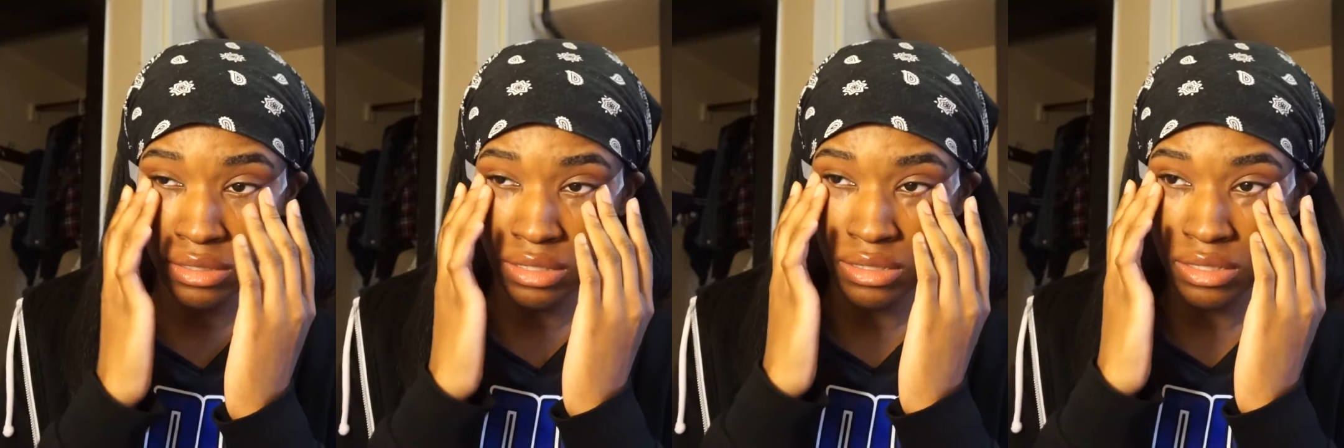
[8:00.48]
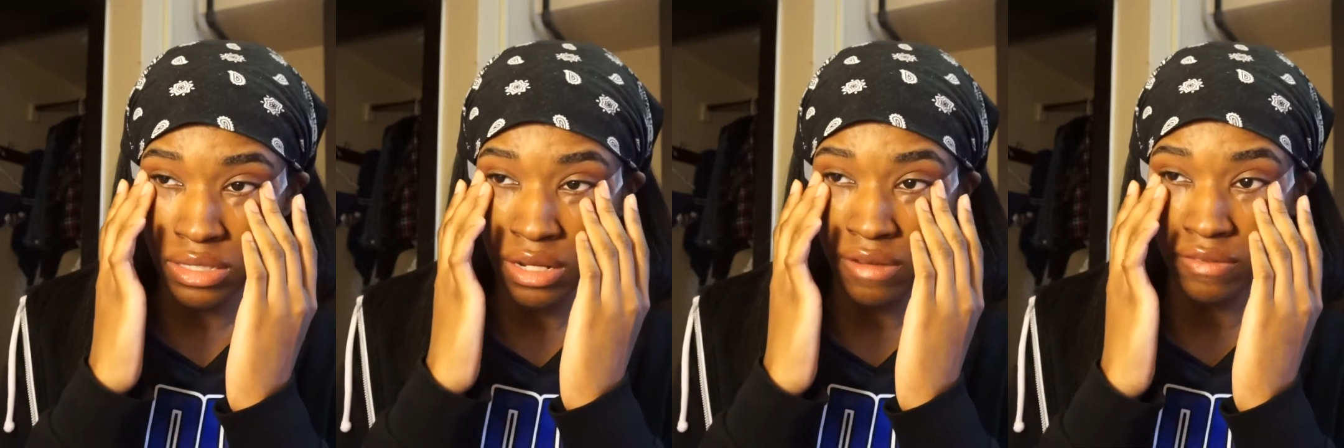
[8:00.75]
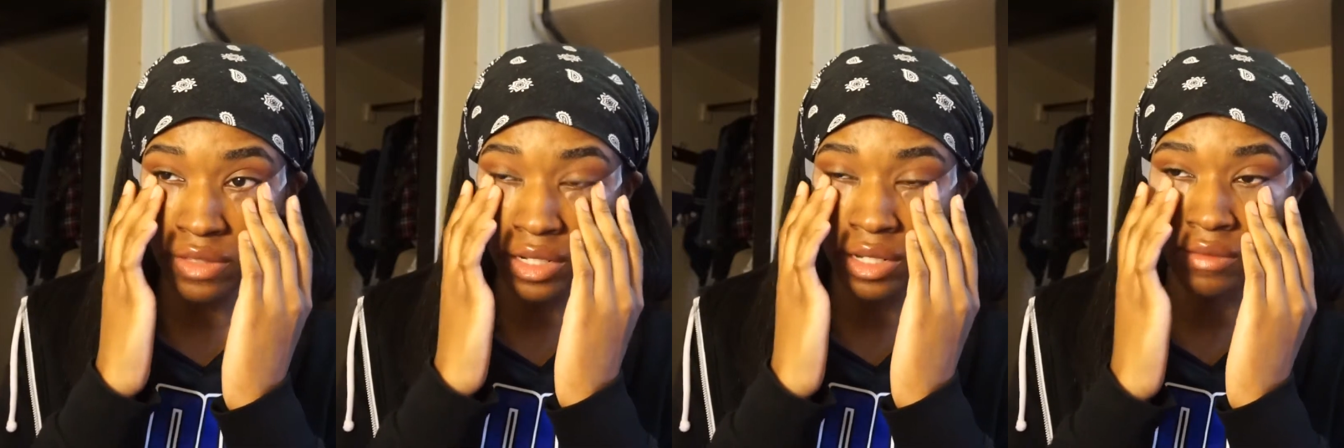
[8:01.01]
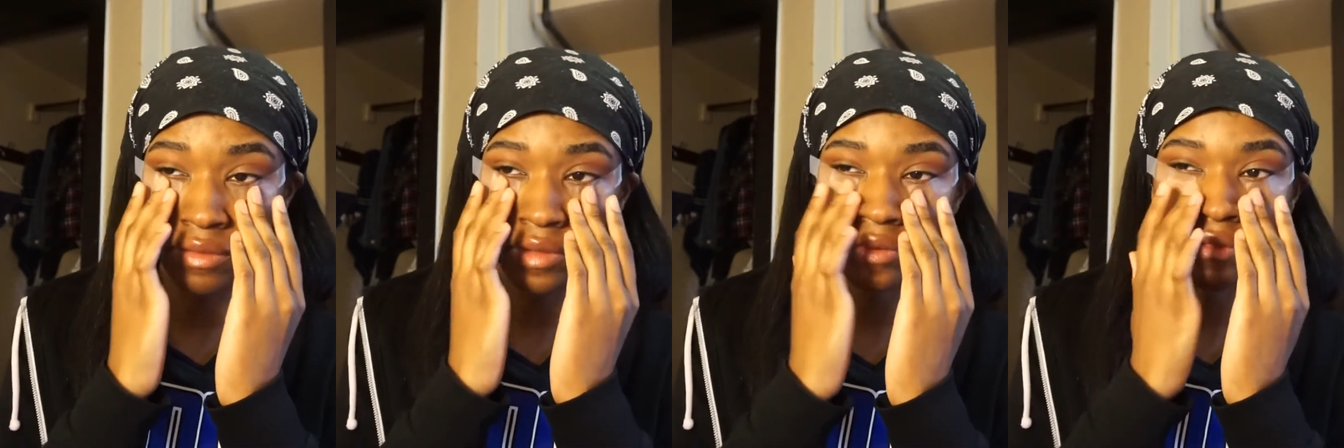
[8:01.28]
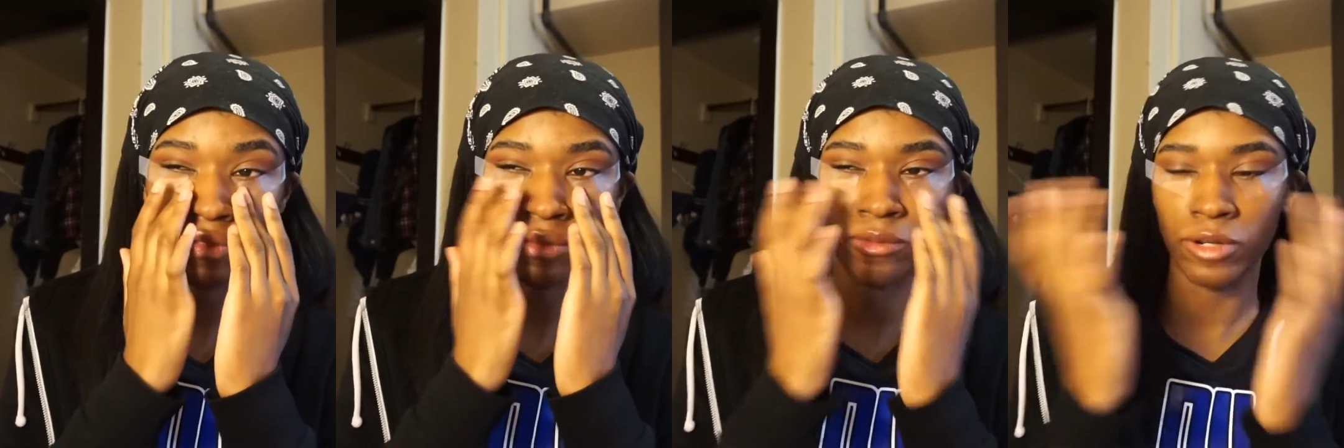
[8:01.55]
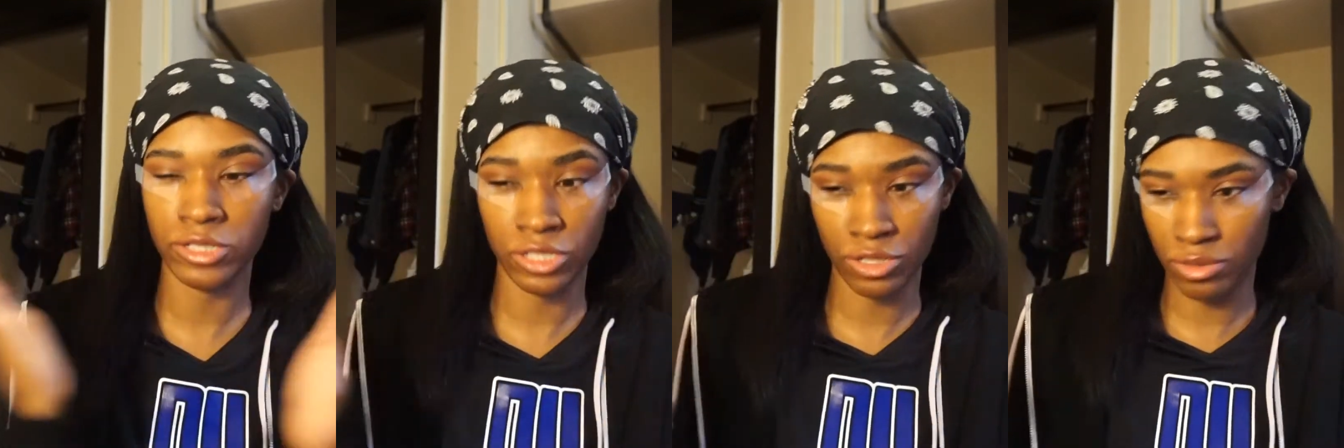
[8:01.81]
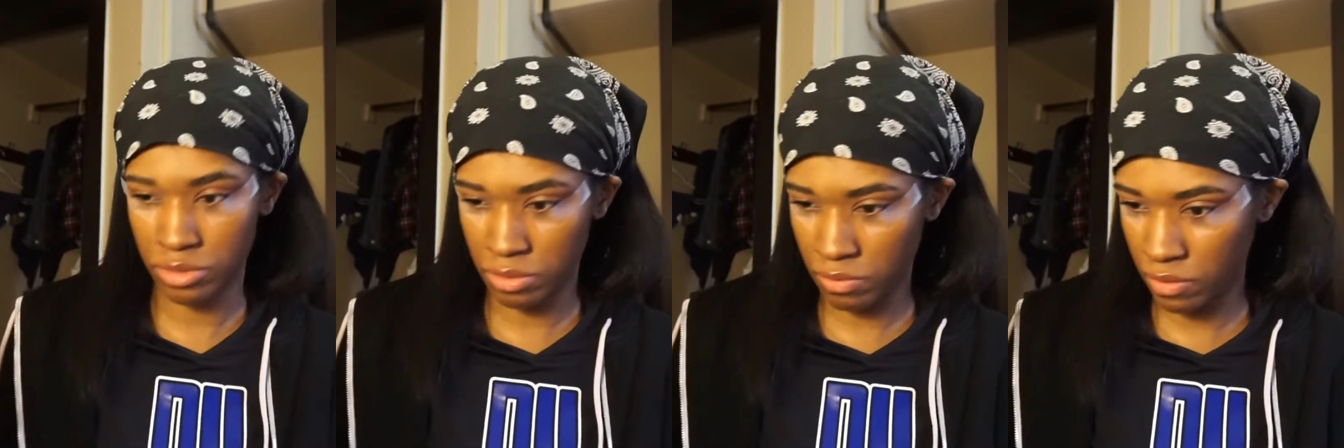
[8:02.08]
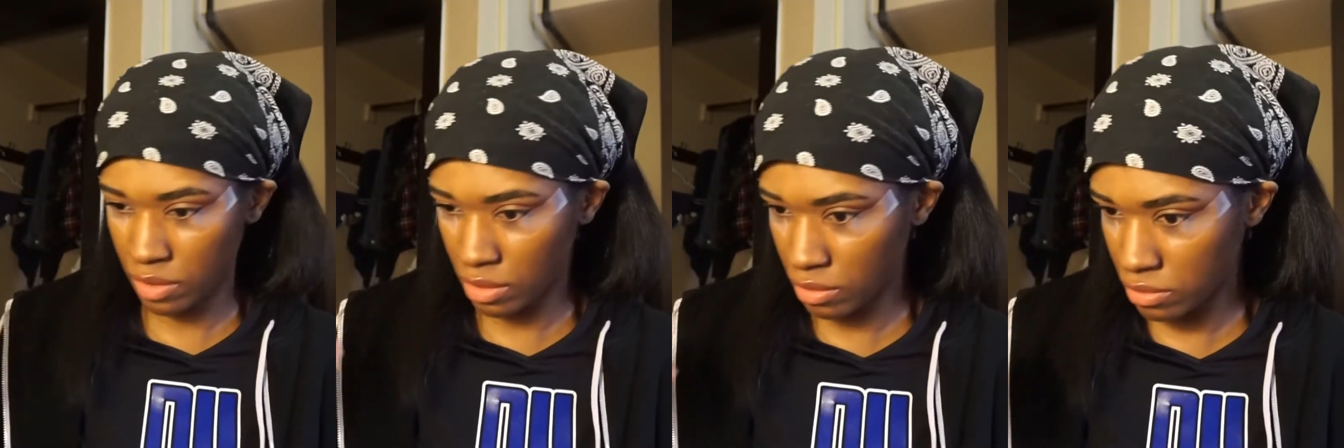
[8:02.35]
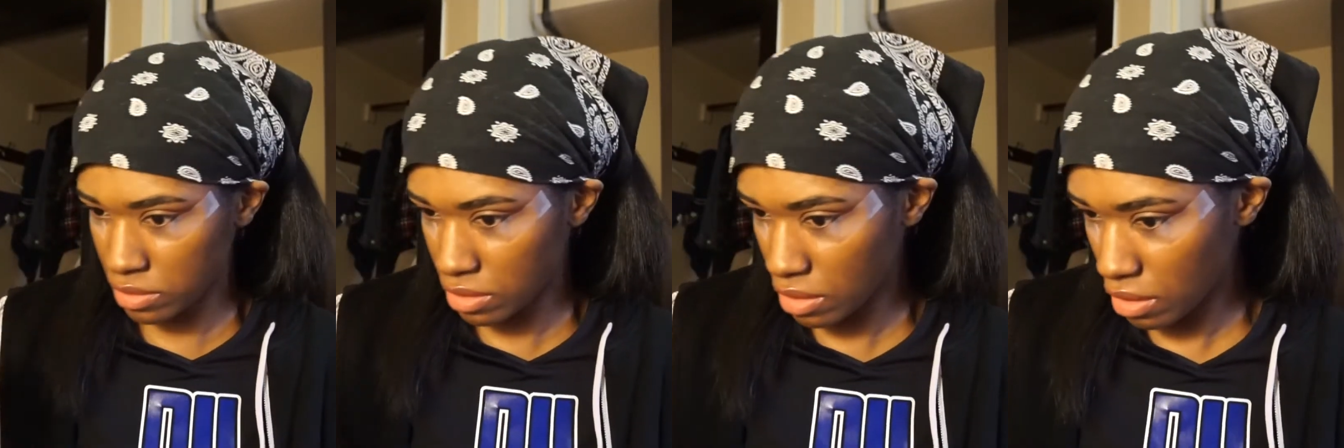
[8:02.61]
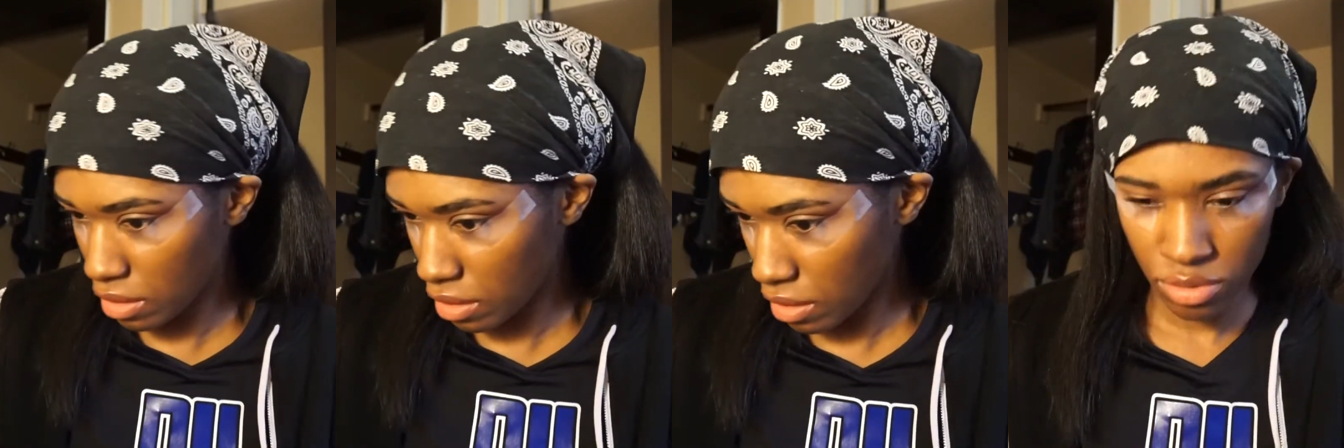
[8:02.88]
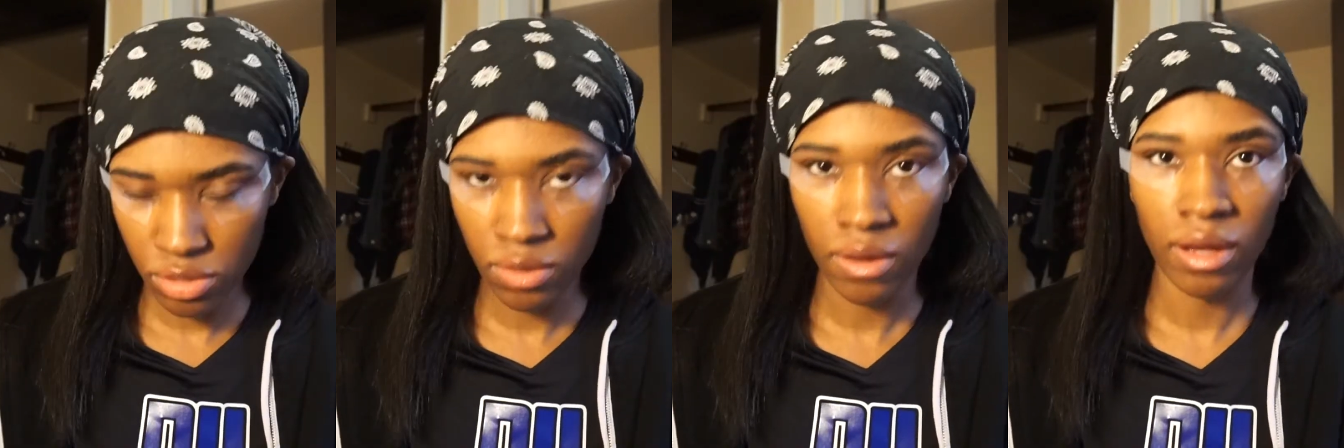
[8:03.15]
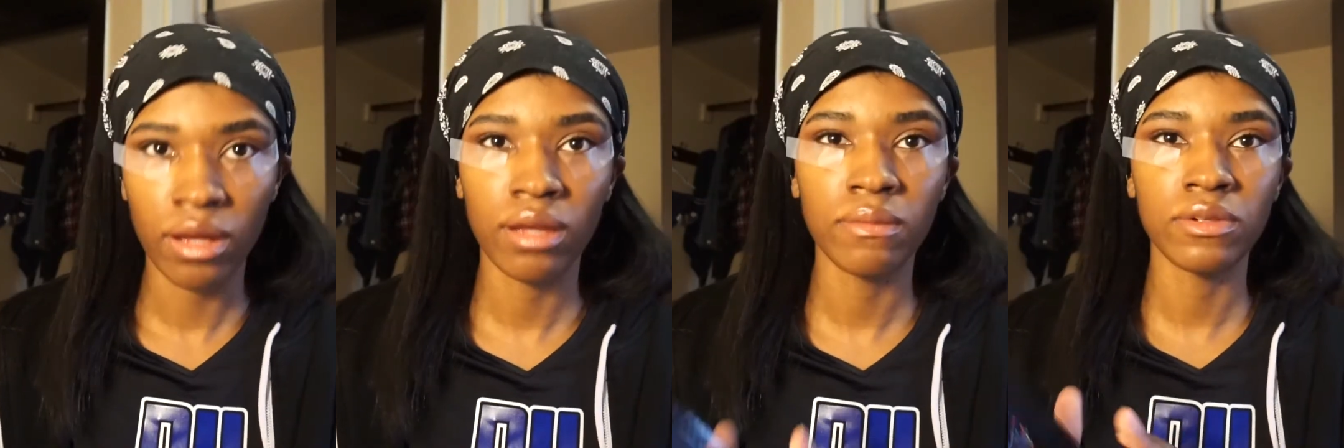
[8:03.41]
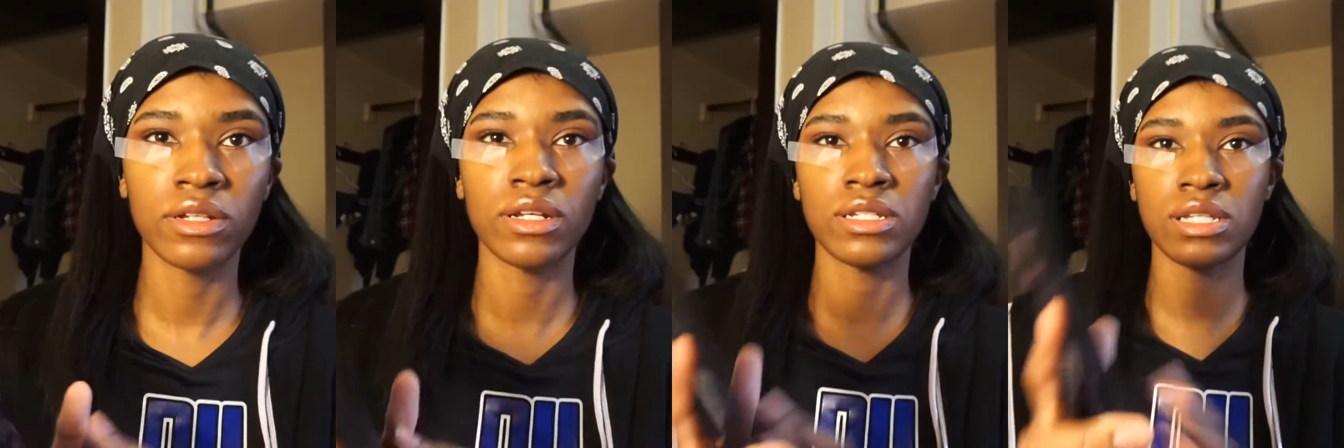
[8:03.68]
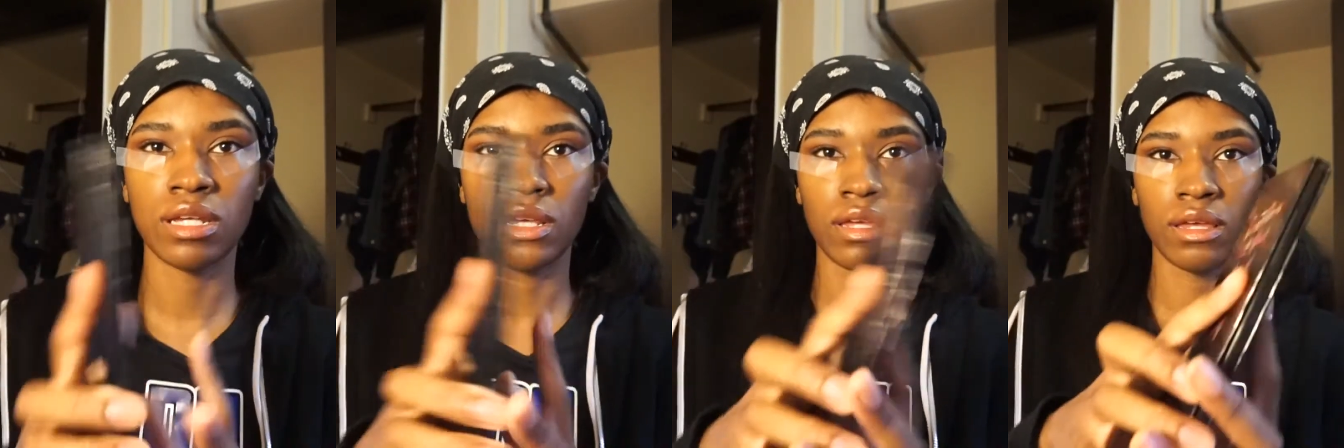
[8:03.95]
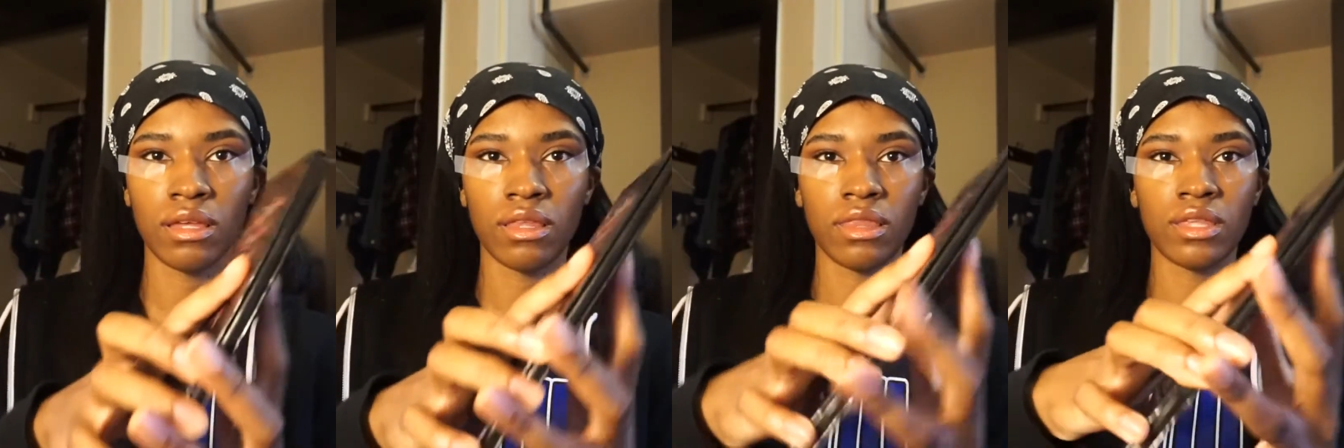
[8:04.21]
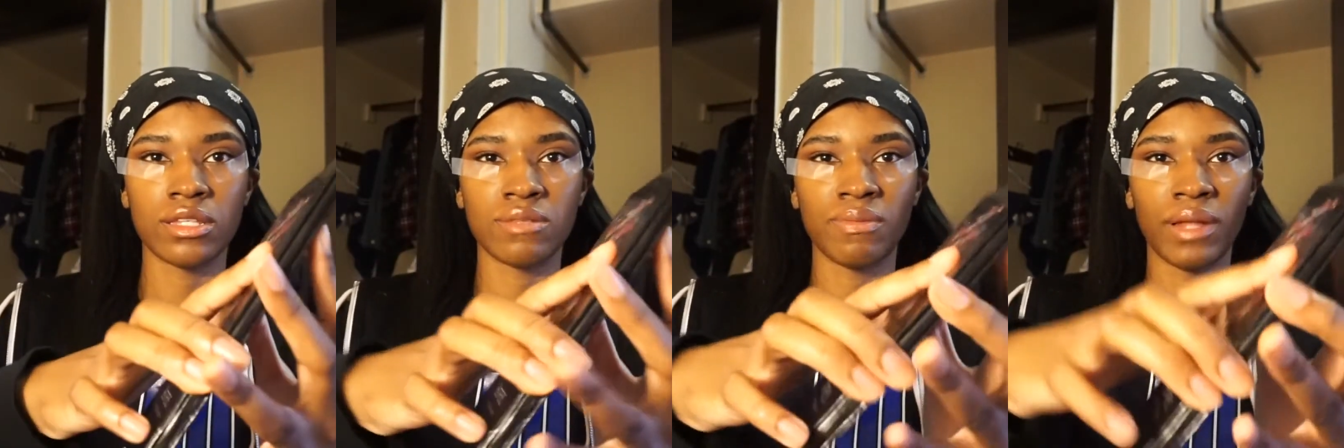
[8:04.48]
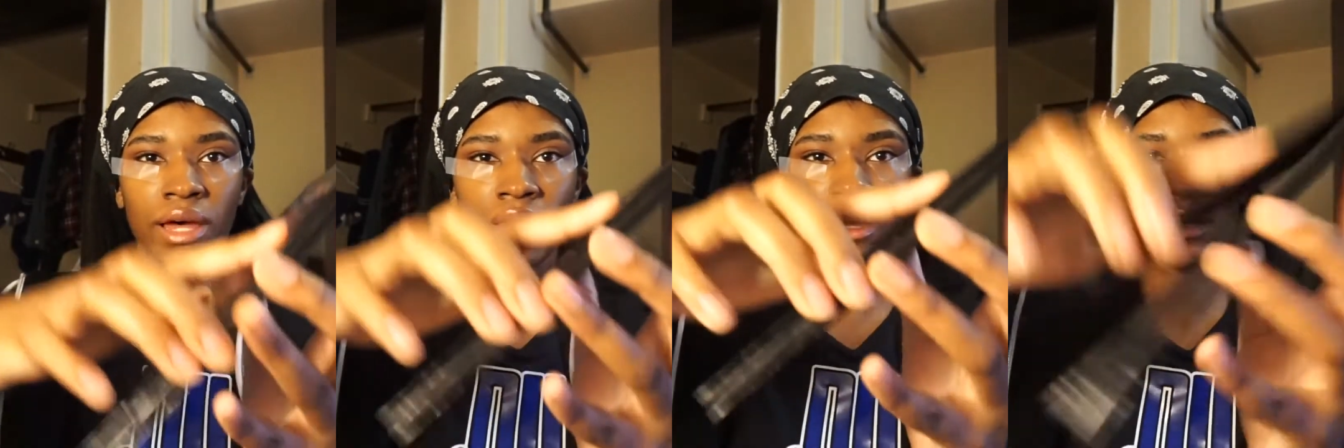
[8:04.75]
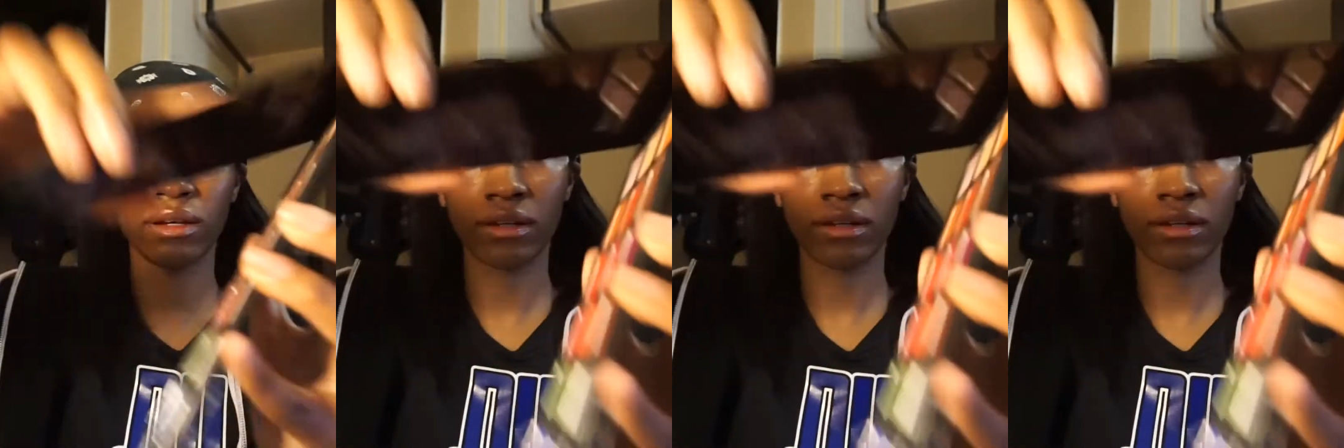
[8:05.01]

and stuff that I learned from watching YouTube videos. So I'm gonna take this black